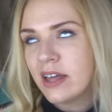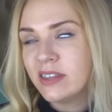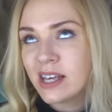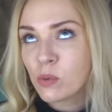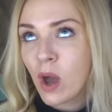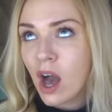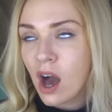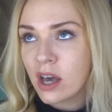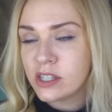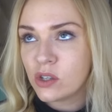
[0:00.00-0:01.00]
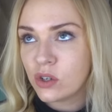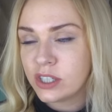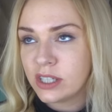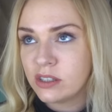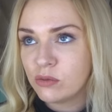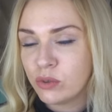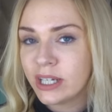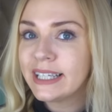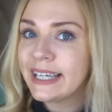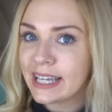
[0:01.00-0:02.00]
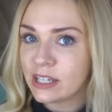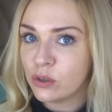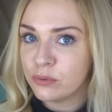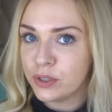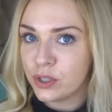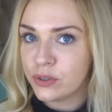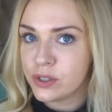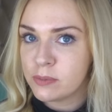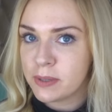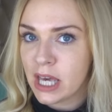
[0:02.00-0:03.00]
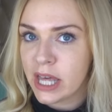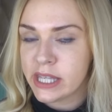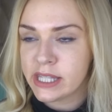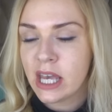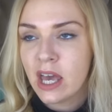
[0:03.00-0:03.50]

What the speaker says: And that's where I started really getting confused, because